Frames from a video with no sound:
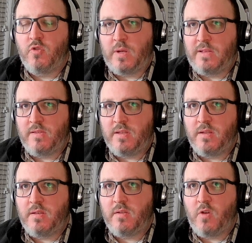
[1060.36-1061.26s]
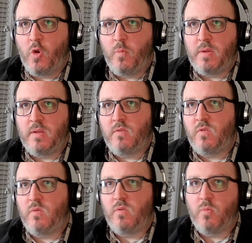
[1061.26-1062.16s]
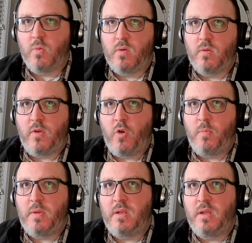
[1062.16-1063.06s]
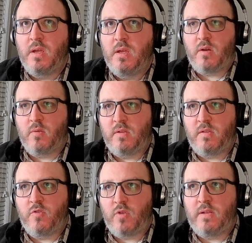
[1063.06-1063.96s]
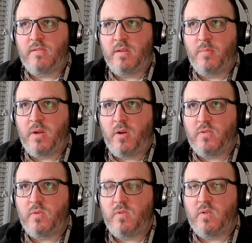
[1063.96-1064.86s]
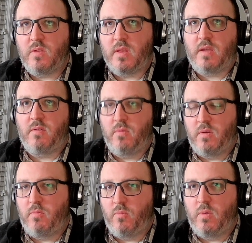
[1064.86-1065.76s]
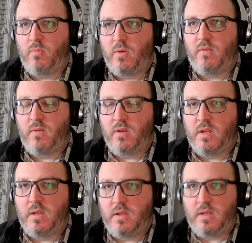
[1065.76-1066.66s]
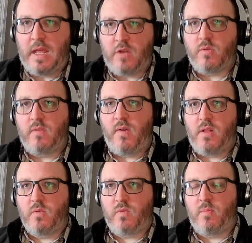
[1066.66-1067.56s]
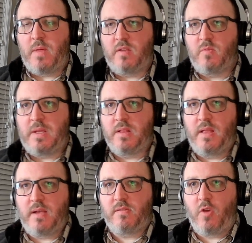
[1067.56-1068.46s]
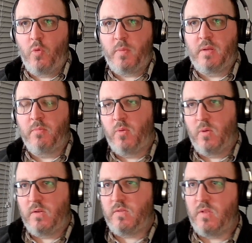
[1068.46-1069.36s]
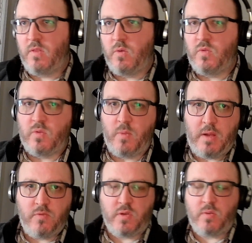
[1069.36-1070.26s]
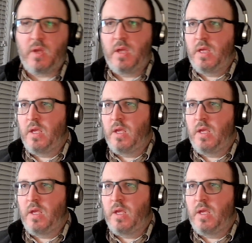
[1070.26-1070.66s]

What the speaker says: the transcendent, open to the world, open not only to the transcendent, but also to what naturally follows from that is being less open and porous to those around you.